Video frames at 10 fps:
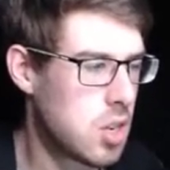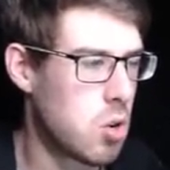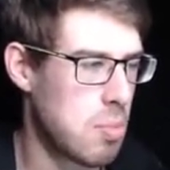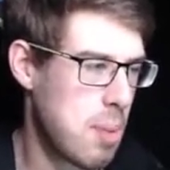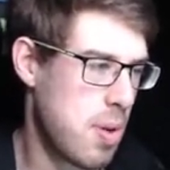a
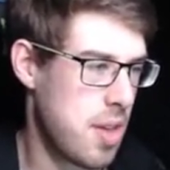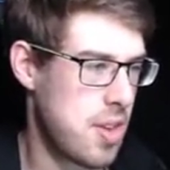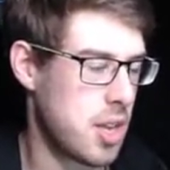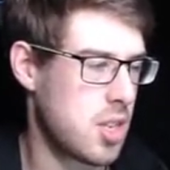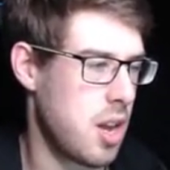cool map, though. I
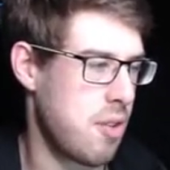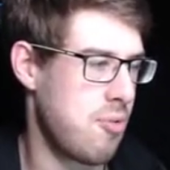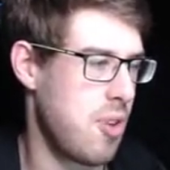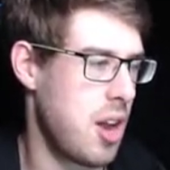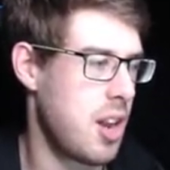think it's kind of
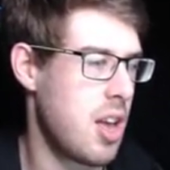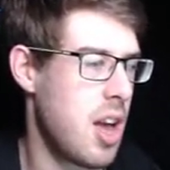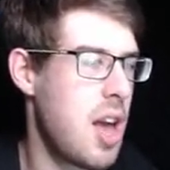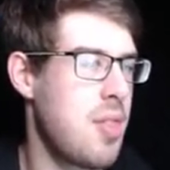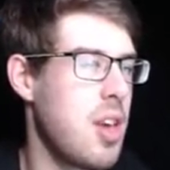fun.
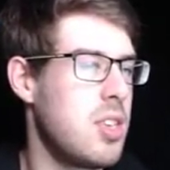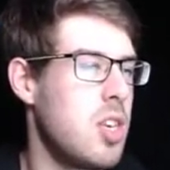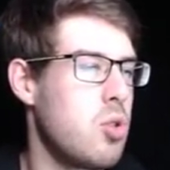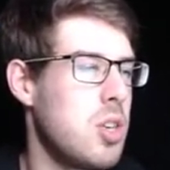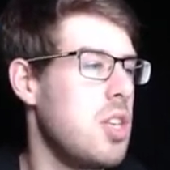I think it's
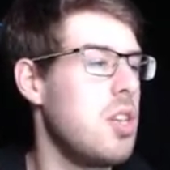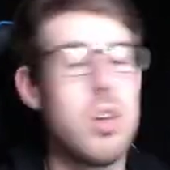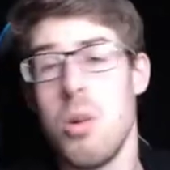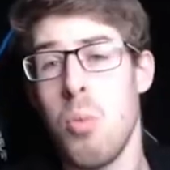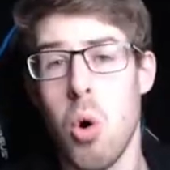interesting that
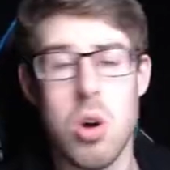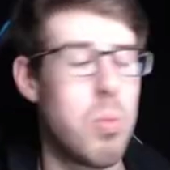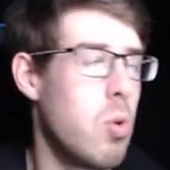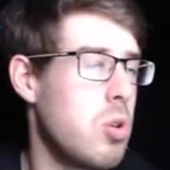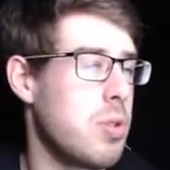you can walk on
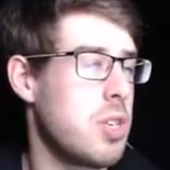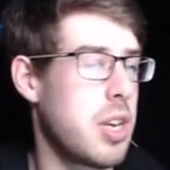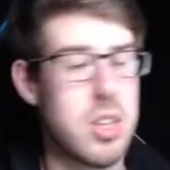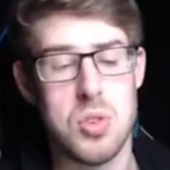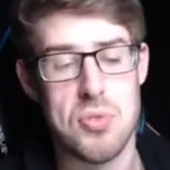water. It's
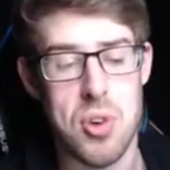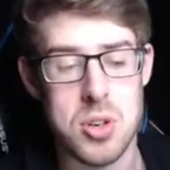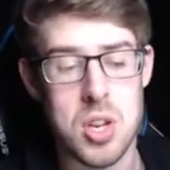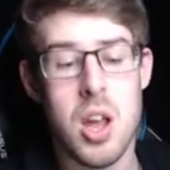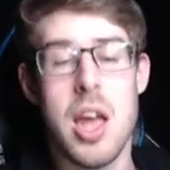like it's all
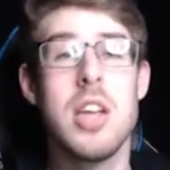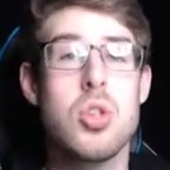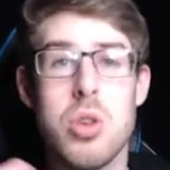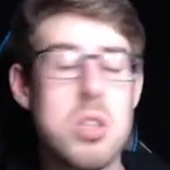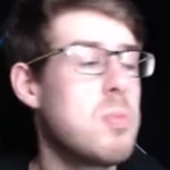frozen. It's
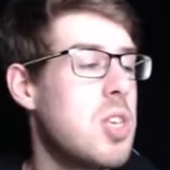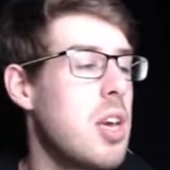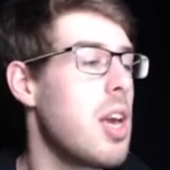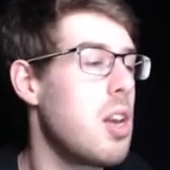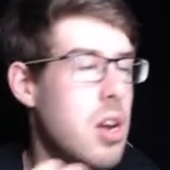Christmassy
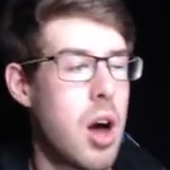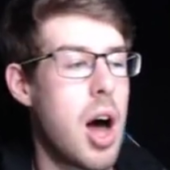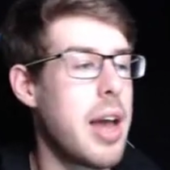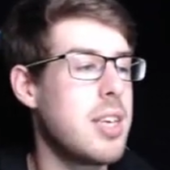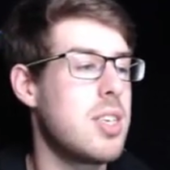again, you know,
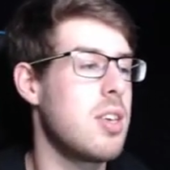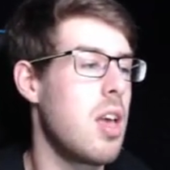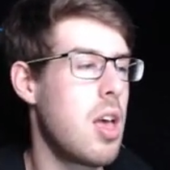ice